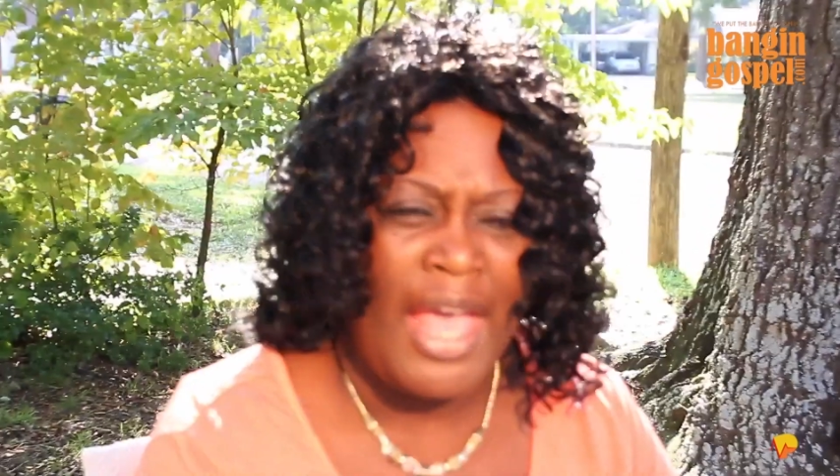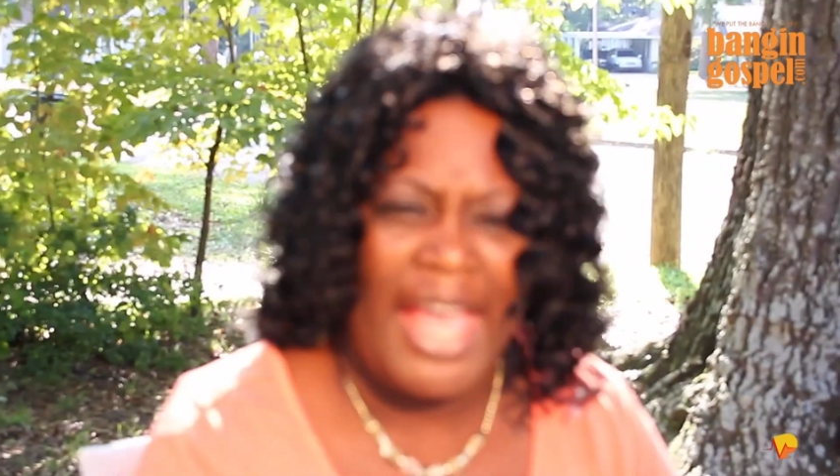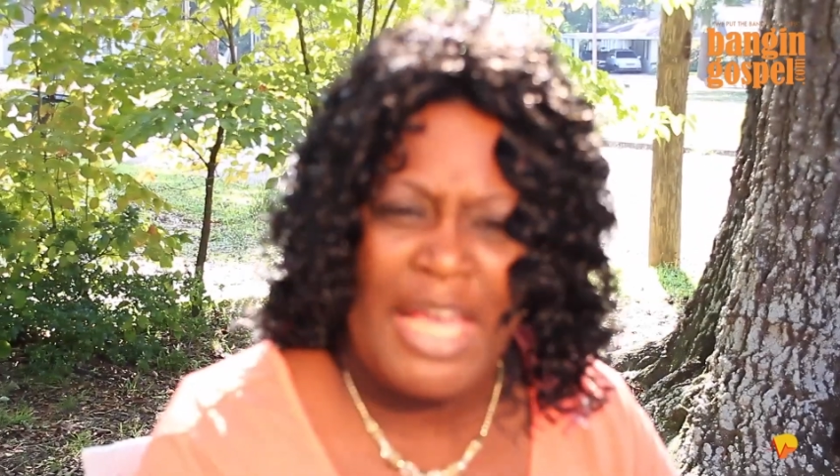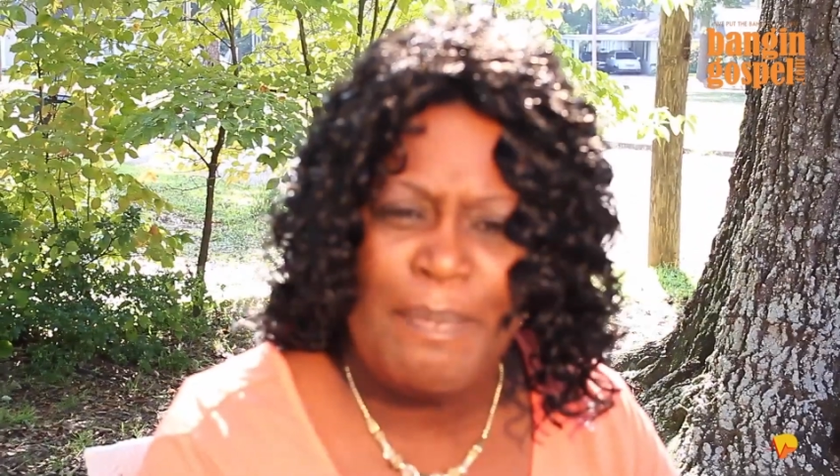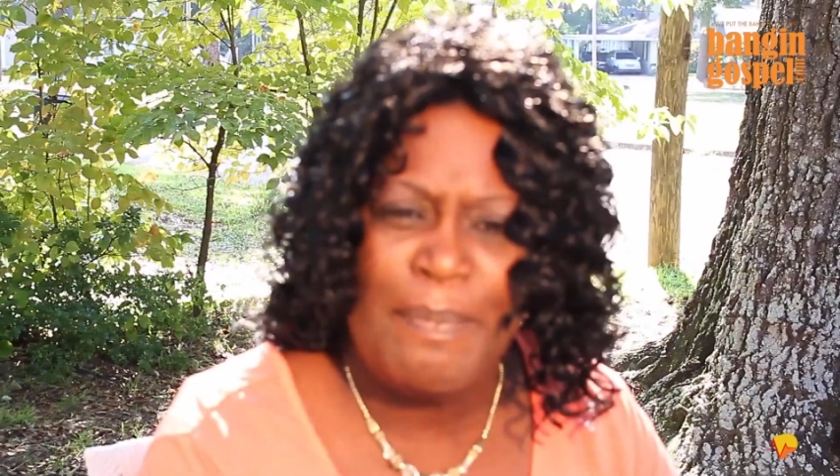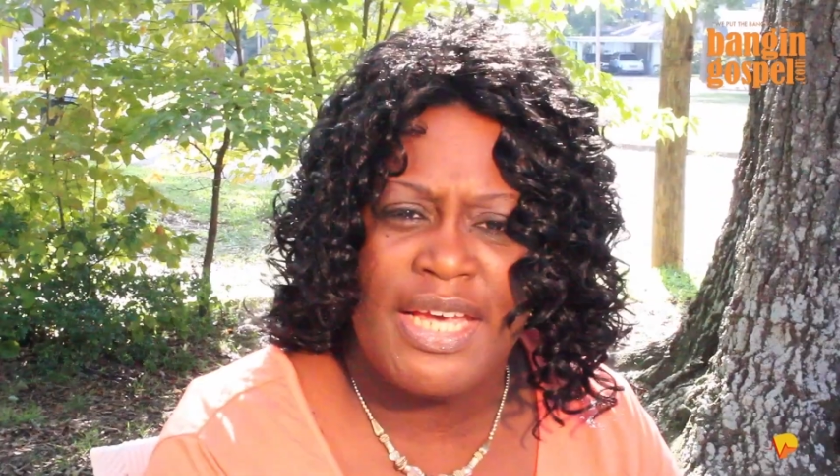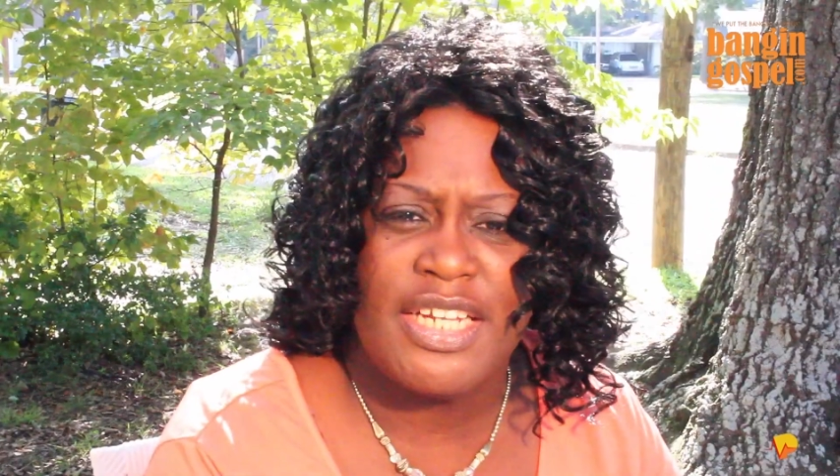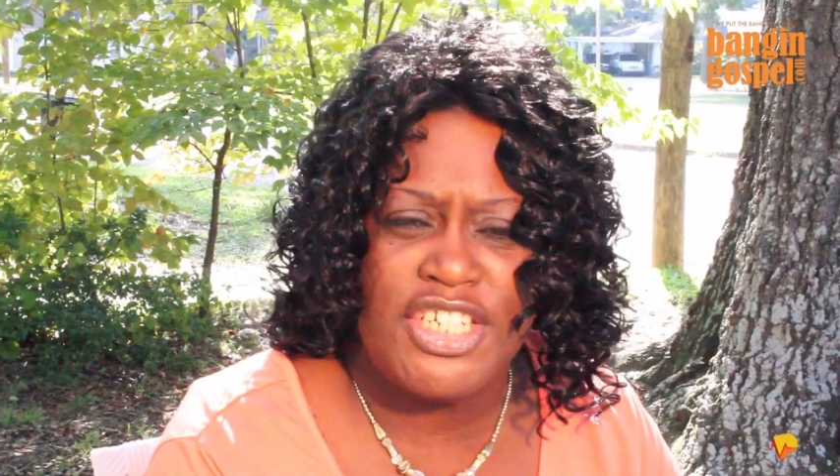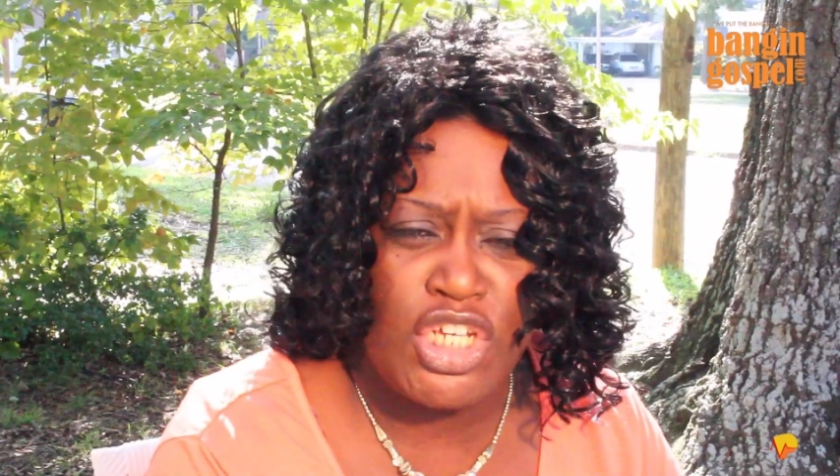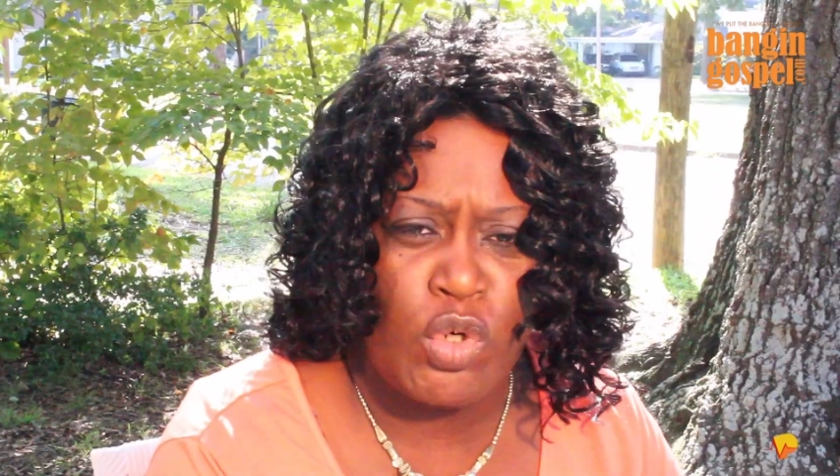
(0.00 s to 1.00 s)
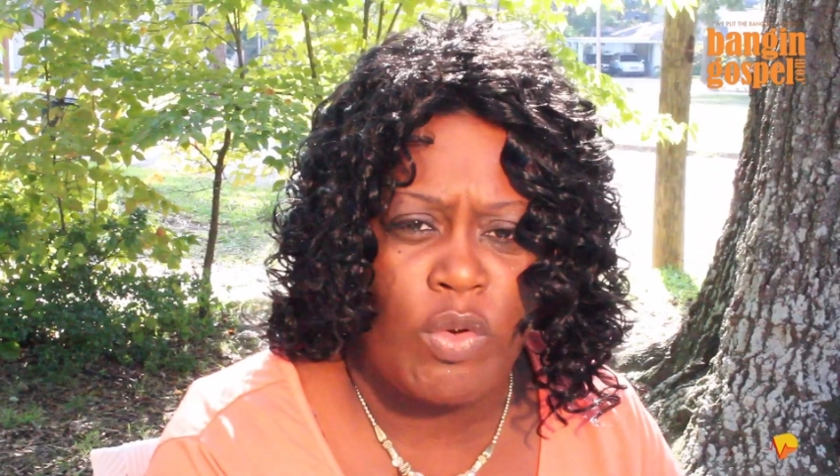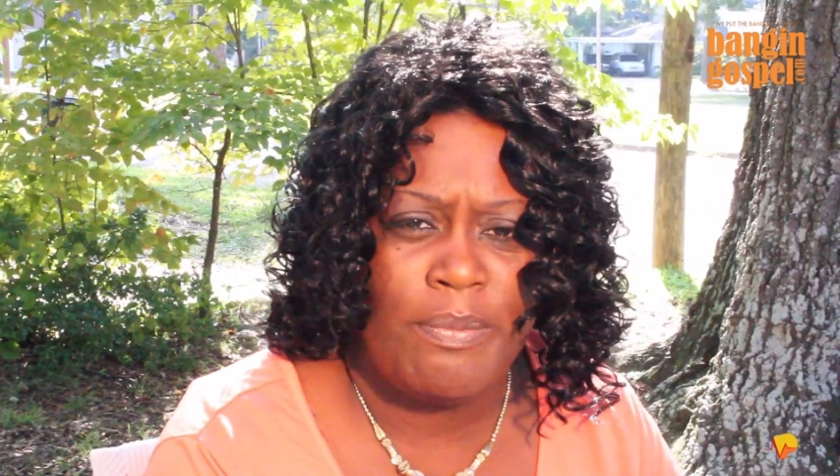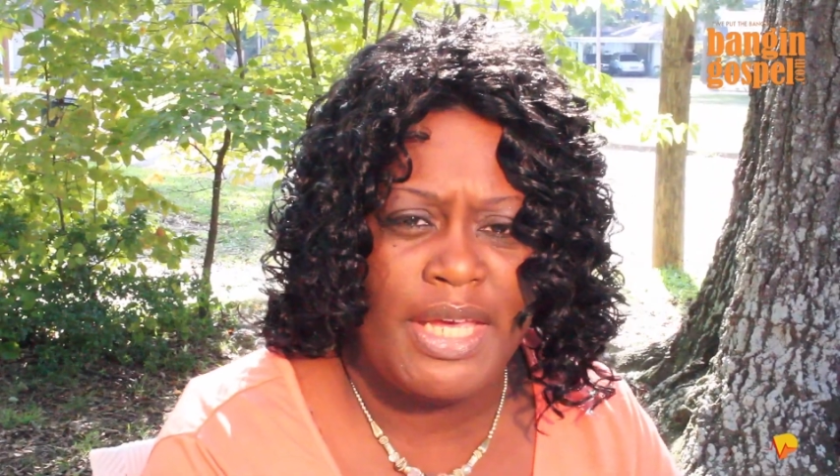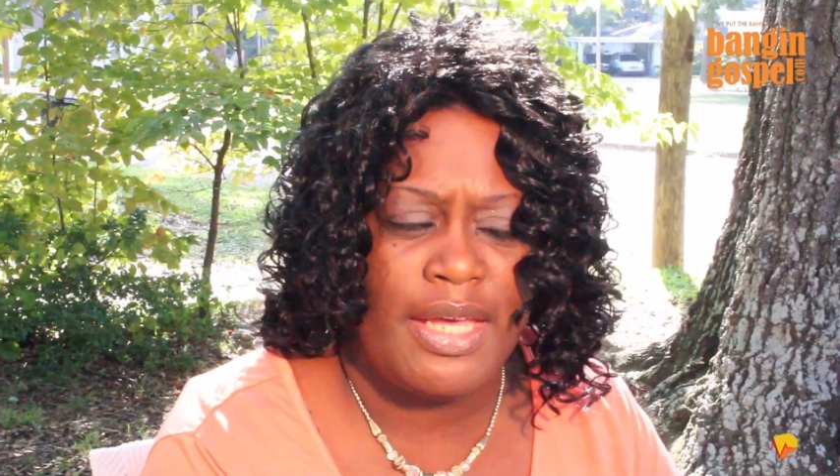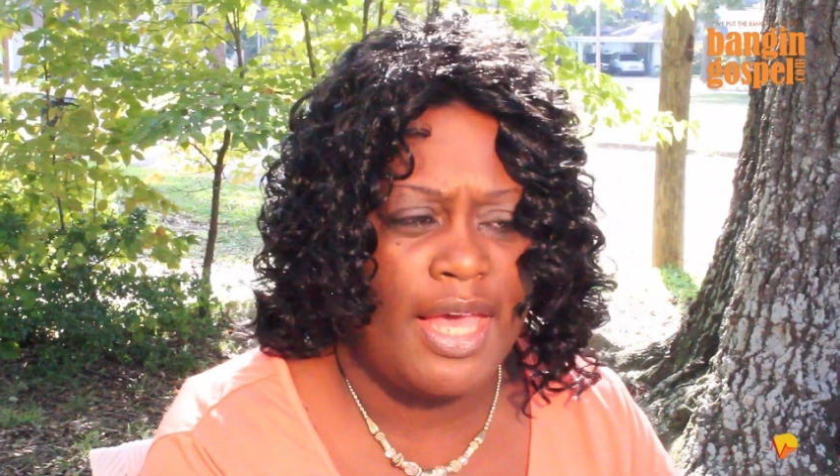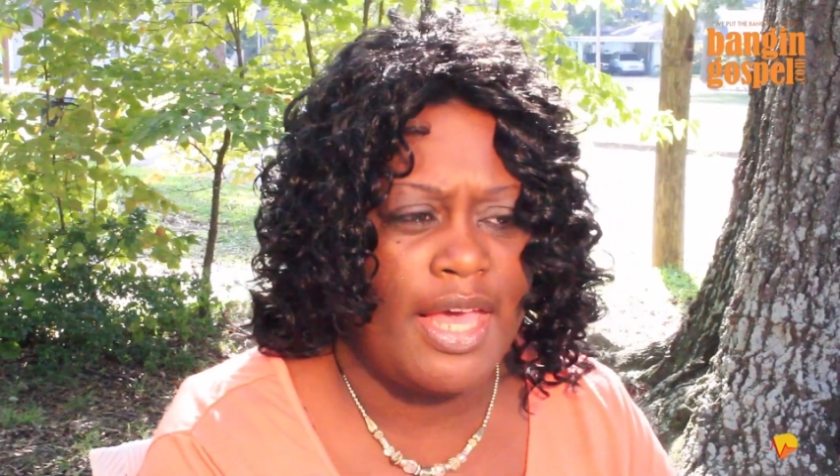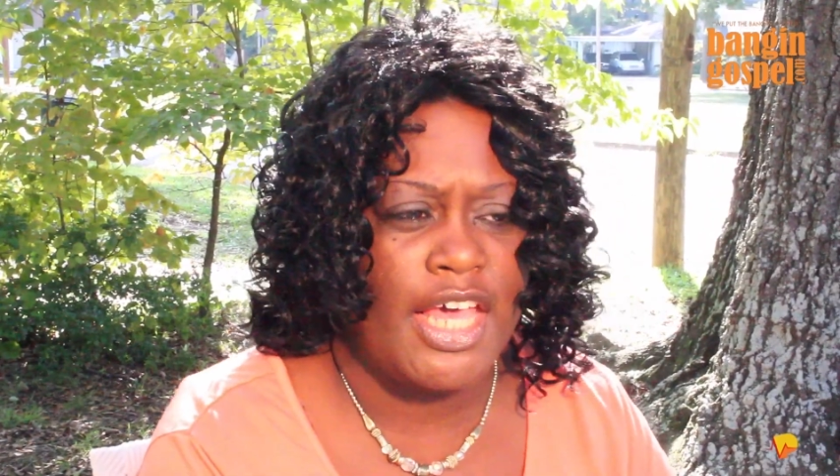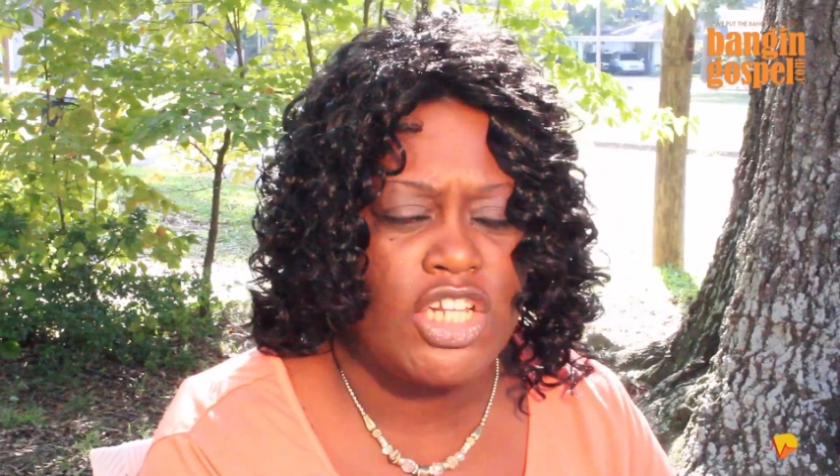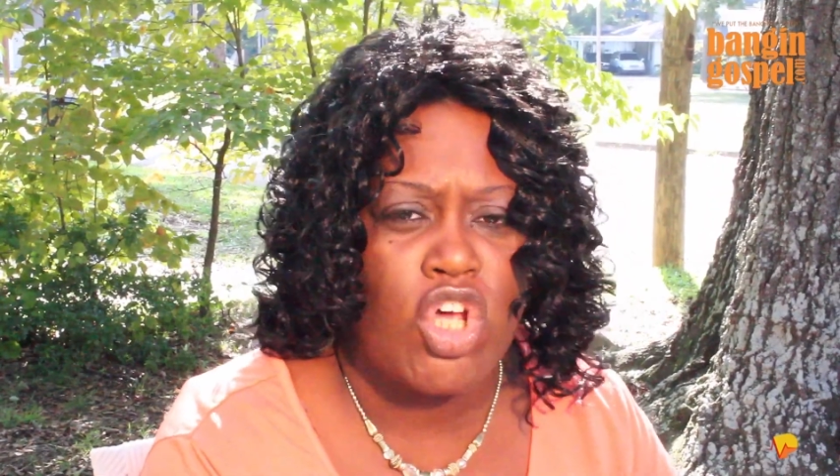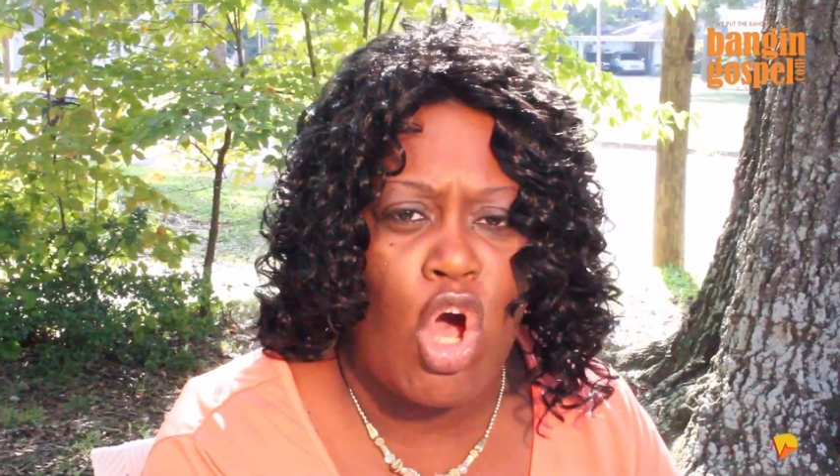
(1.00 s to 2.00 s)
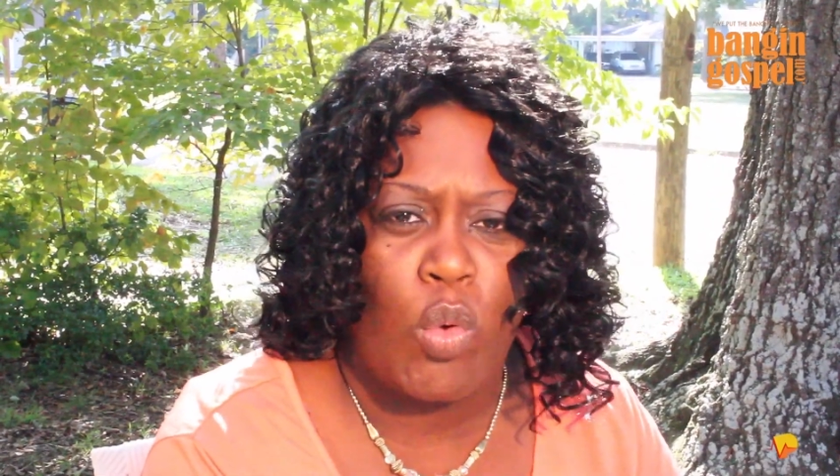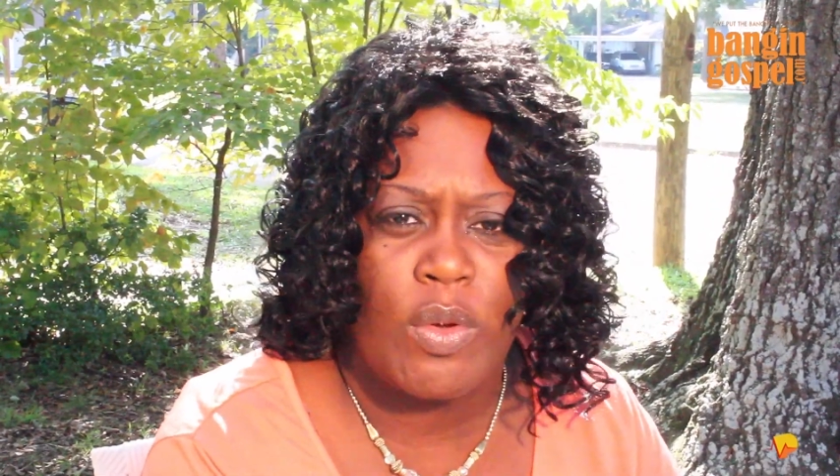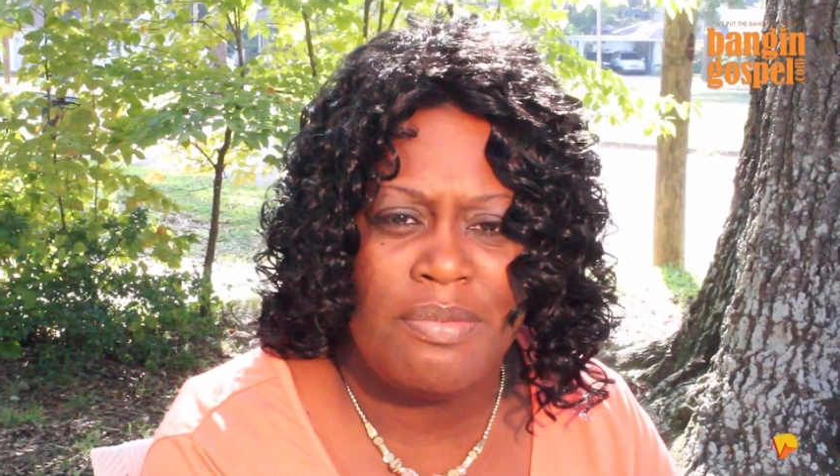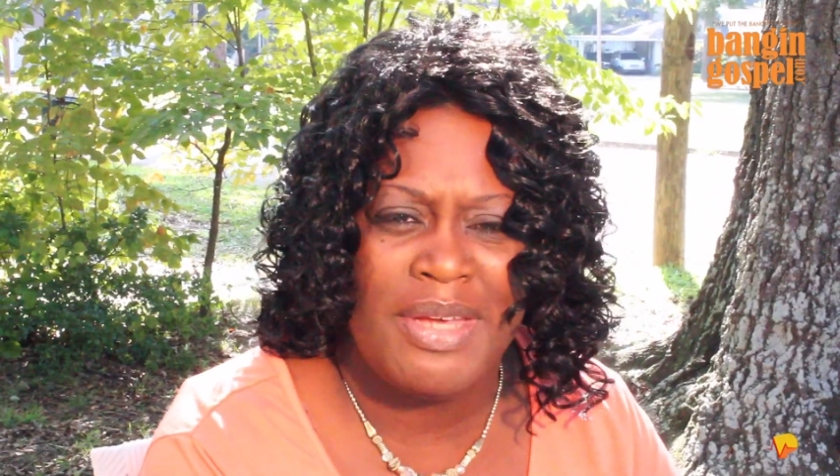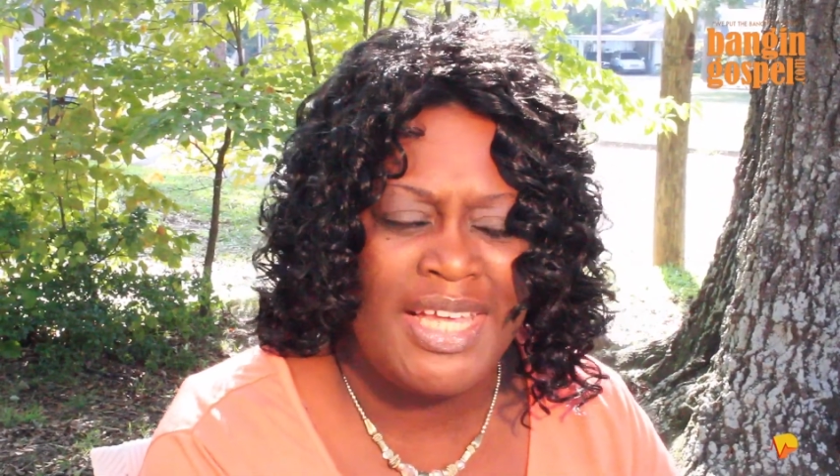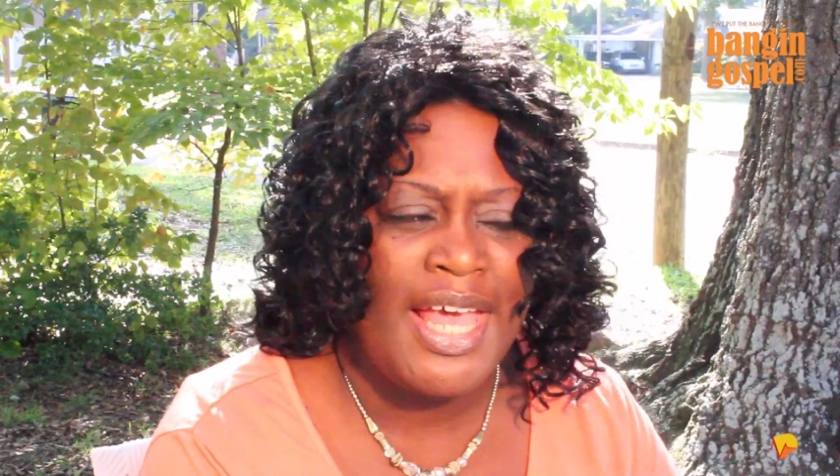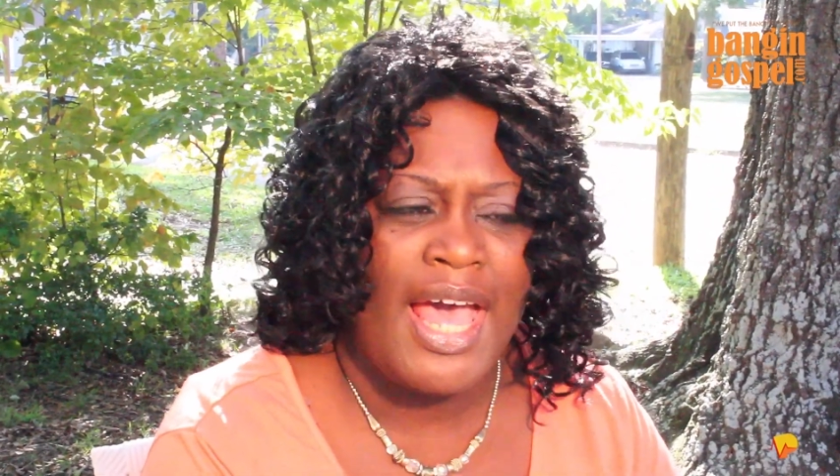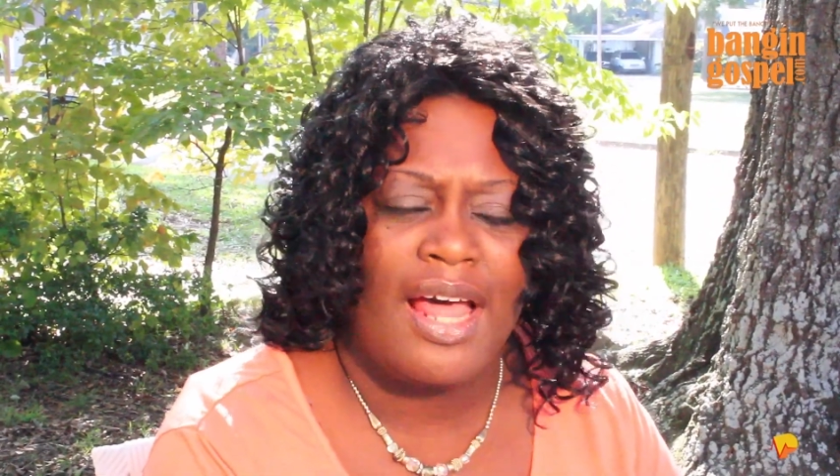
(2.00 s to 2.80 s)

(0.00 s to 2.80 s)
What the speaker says: And He began to deal with me and talk with me.